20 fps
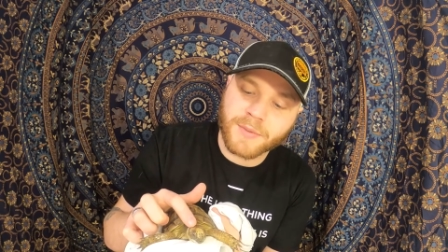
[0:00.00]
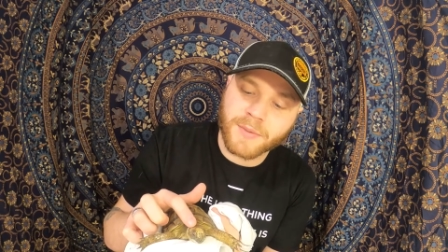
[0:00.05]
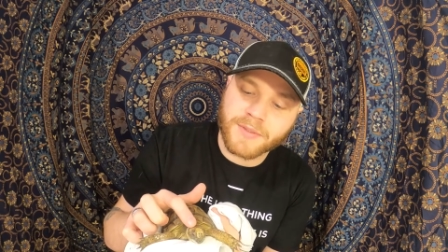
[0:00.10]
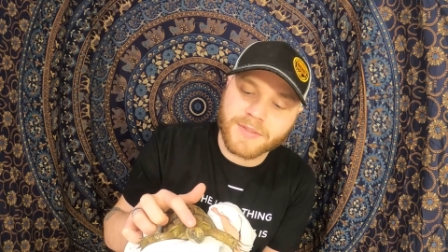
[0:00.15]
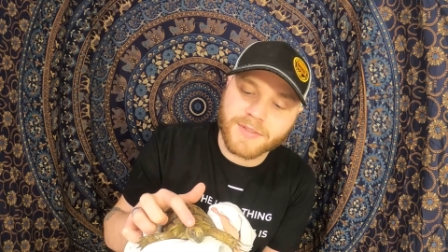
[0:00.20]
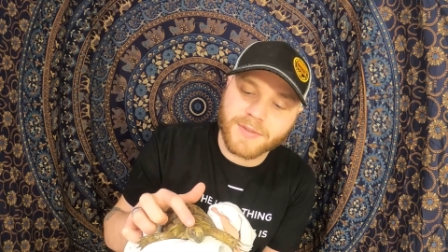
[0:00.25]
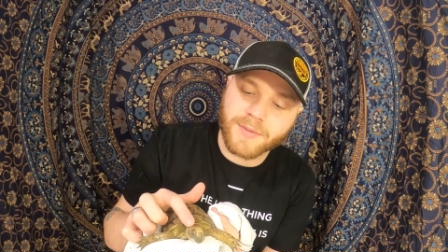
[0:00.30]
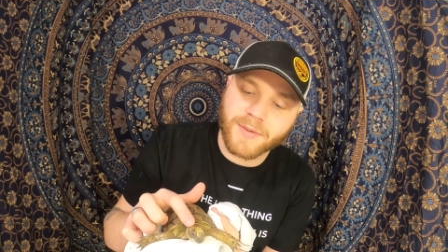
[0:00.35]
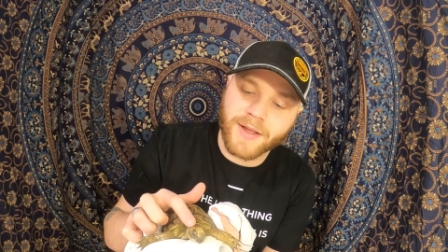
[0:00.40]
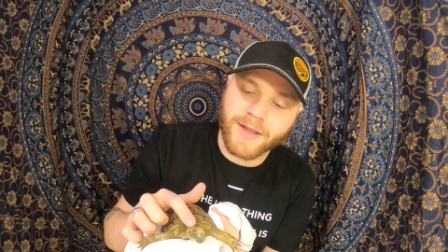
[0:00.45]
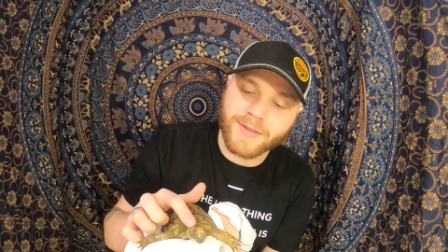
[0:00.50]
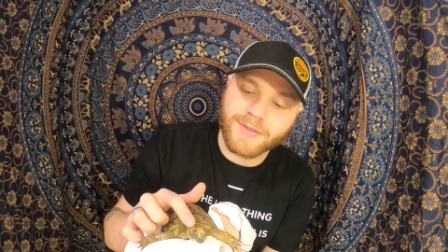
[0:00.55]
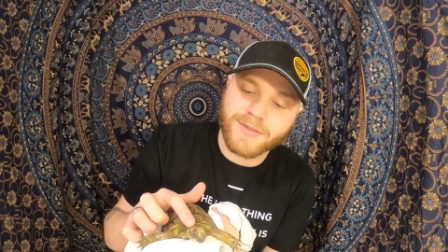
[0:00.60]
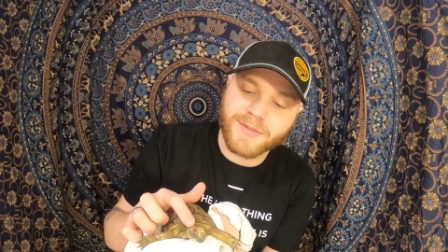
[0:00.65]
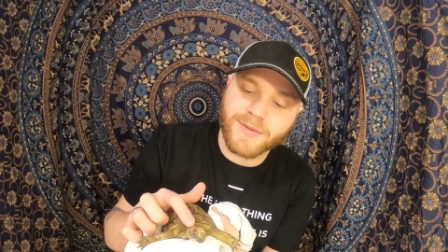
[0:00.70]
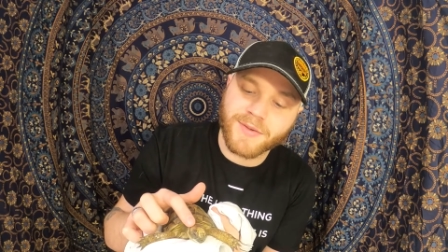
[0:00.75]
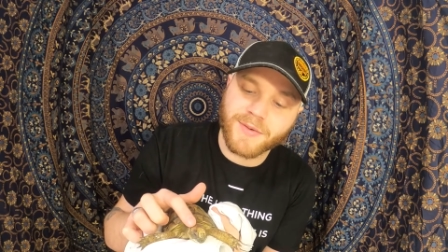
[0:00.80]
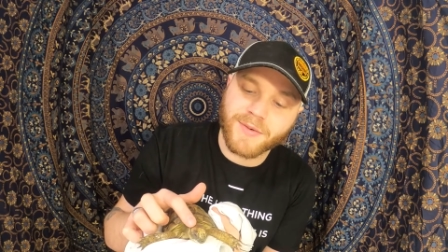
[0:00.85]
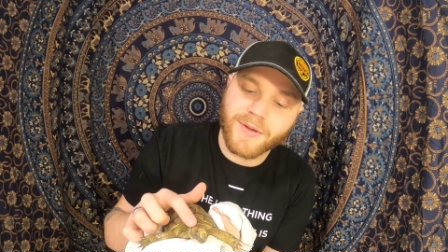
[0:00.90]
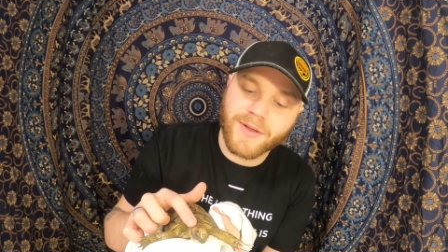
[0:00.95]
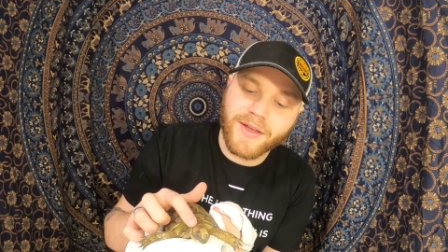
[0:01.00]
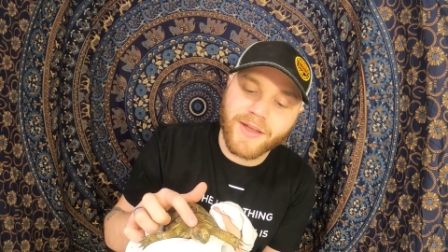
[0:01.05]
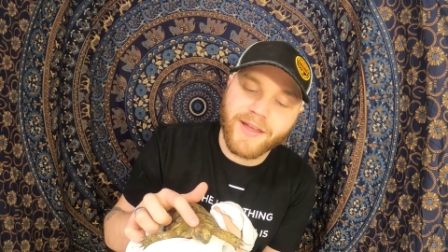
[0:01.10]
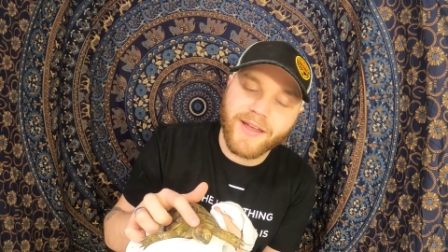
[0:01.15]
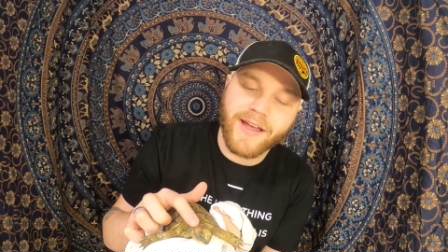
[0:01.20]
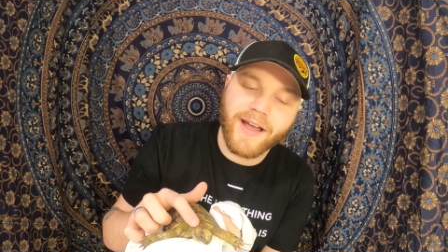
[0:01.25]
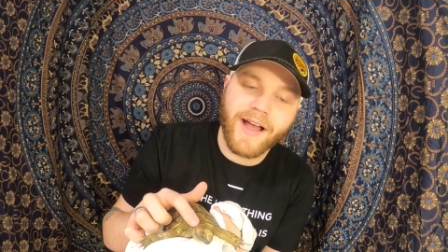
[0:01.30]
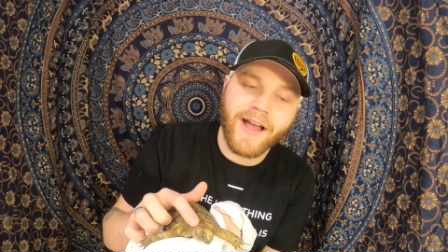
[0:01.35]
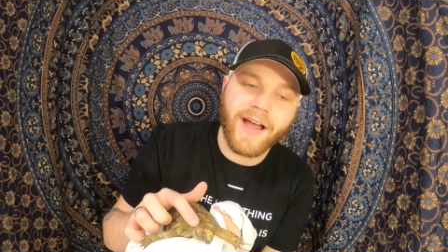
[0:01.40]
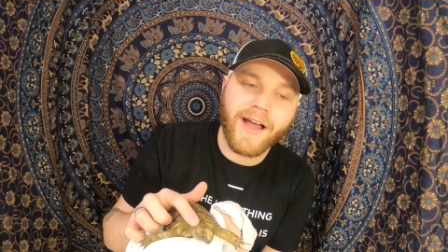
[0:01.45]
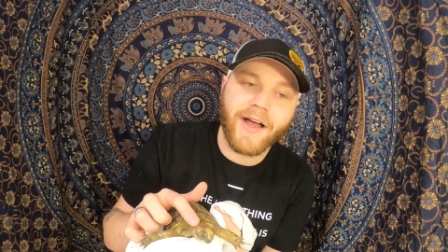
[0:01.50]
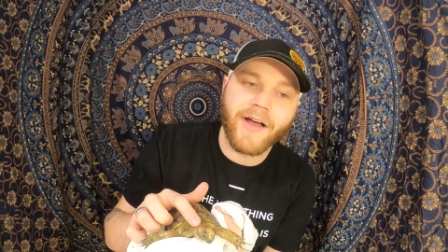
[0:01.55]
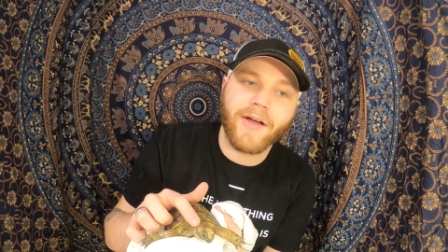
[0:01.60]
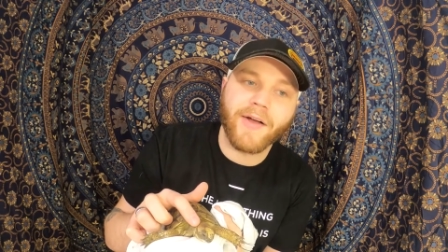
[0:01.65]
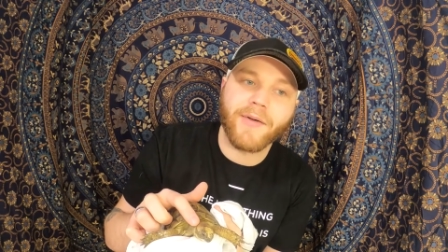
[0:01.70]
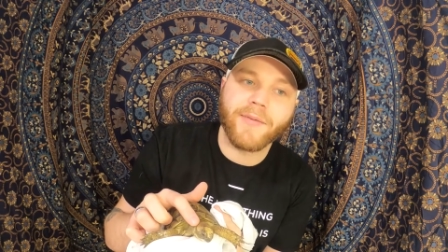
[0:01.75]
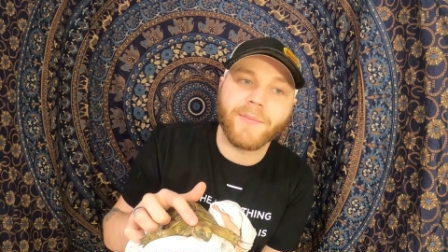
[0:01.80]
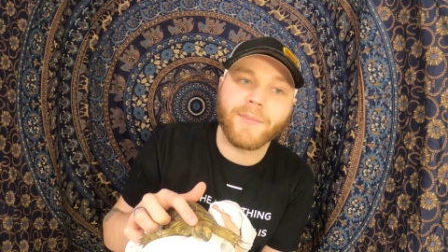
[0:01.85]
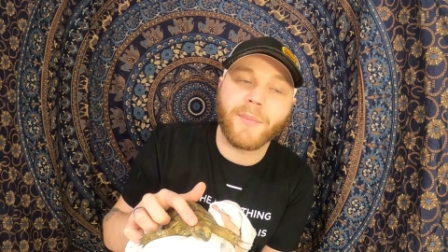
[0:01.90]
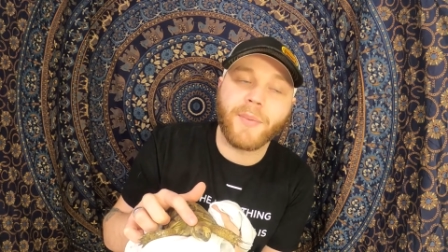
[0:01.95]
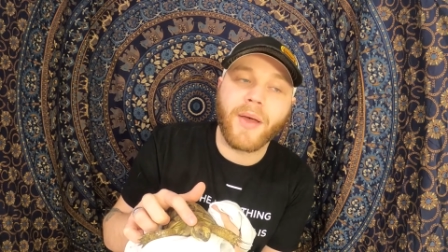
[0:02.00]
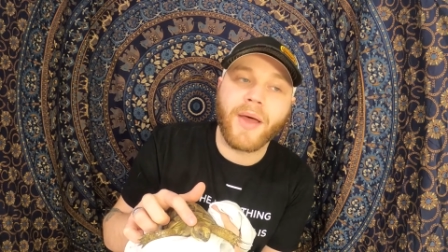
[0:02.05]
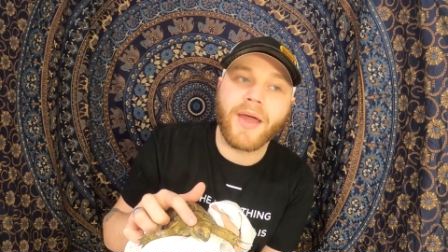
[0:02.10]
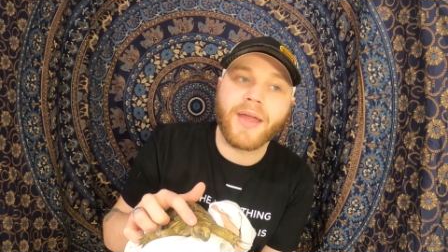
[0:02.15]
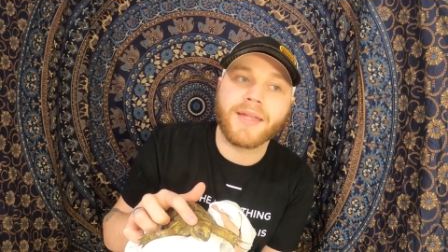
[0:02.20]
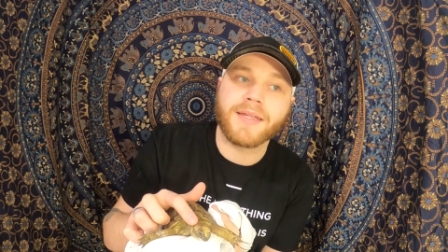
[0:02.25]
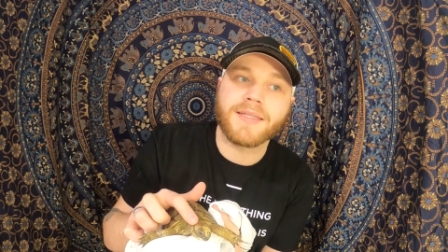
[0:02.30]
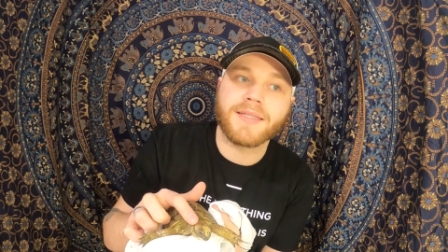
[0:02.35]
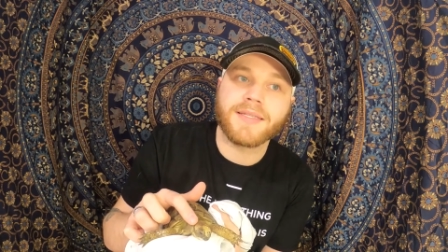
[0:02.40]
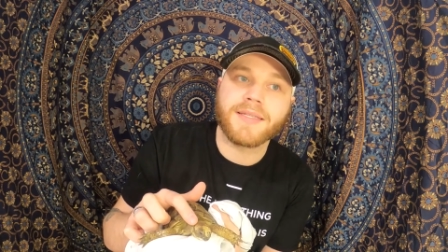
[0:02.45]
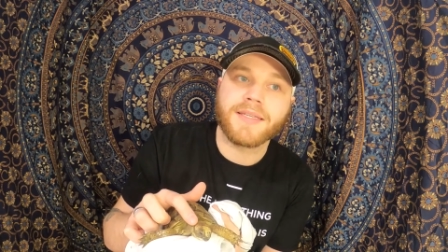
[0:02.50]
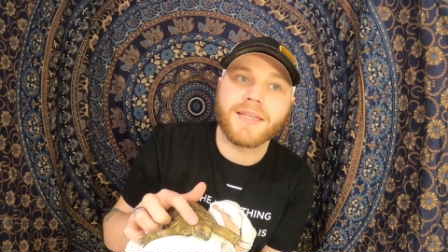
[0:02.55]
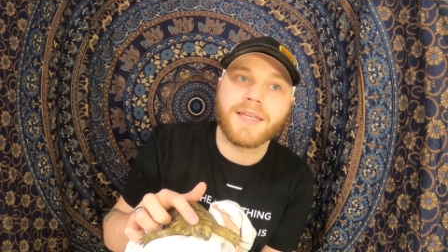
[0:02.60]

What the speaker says: once in a while too. But